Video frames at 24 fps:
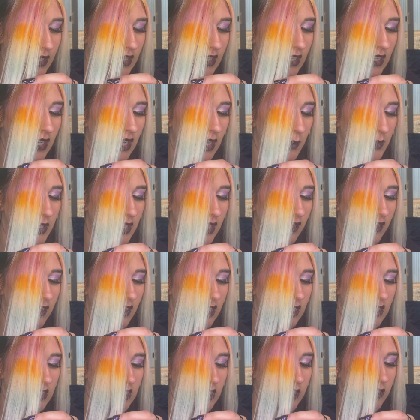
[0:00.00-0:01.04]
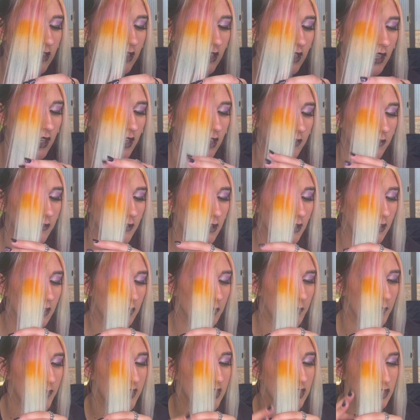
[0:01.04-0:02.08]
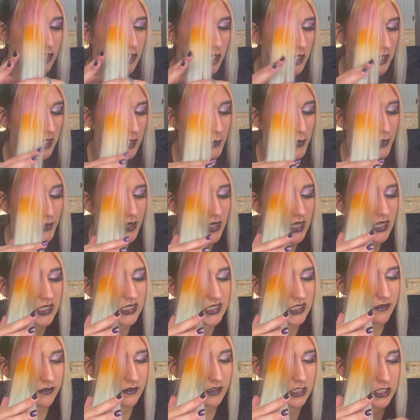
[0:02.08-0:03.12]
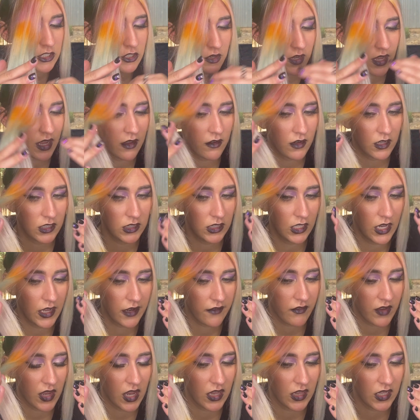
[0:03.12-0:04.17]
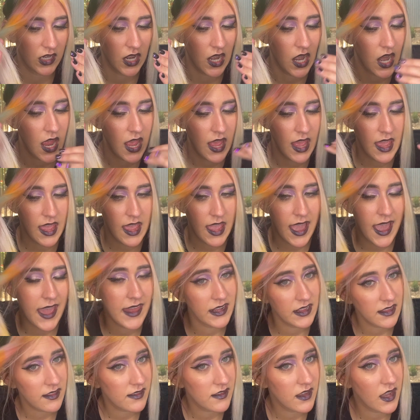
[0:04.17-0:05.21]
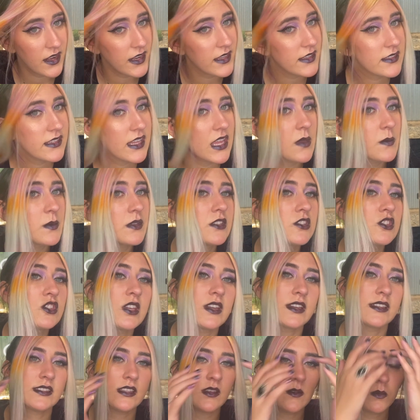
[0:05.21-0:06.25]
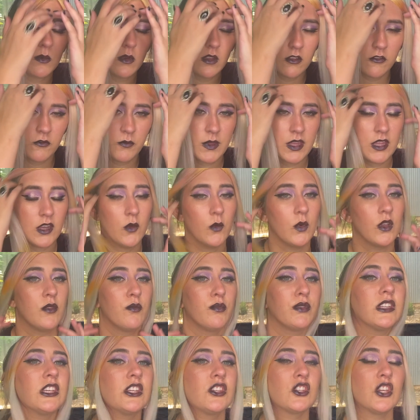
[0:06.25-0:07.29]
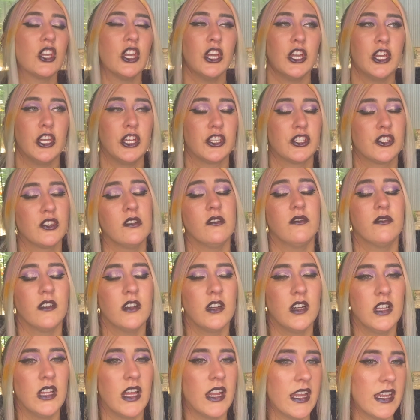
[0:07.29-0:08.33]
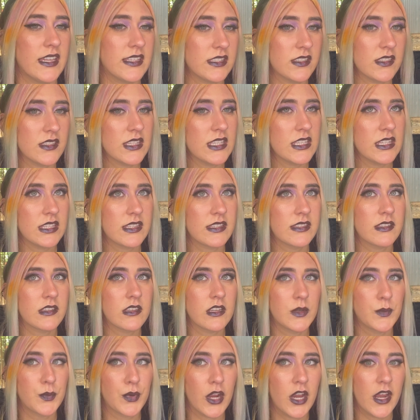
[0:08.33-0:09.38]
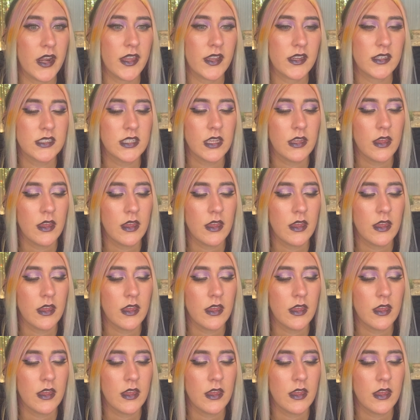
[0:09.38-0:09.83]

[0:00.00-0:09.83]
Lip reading: in it. I mean, I think it did good for the starting point. It definitely took out a lot of color, and it's not as damaged as it would have been with bleach. So overall, I still think this is a good product.